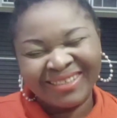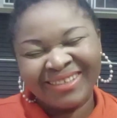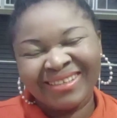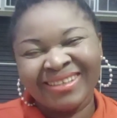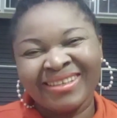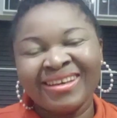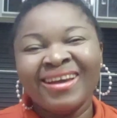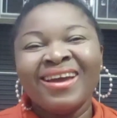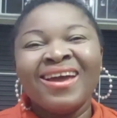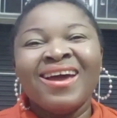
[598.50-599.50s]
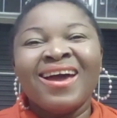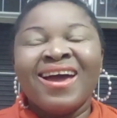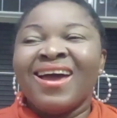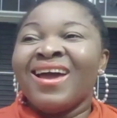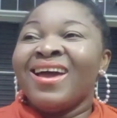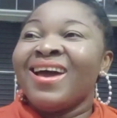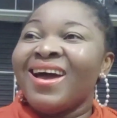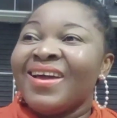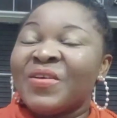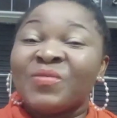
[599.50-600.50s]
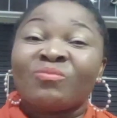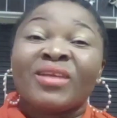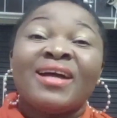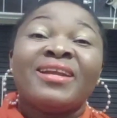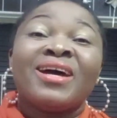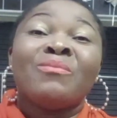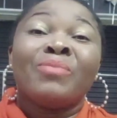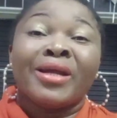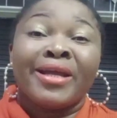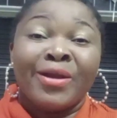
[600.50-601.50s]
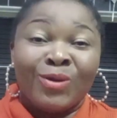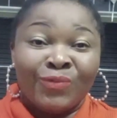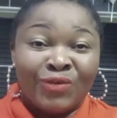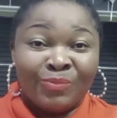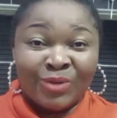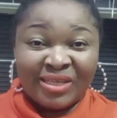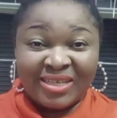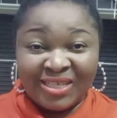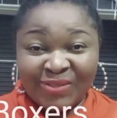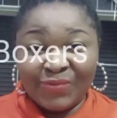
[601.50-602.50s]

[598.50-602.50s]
it. Hey, and then bring enough of bossers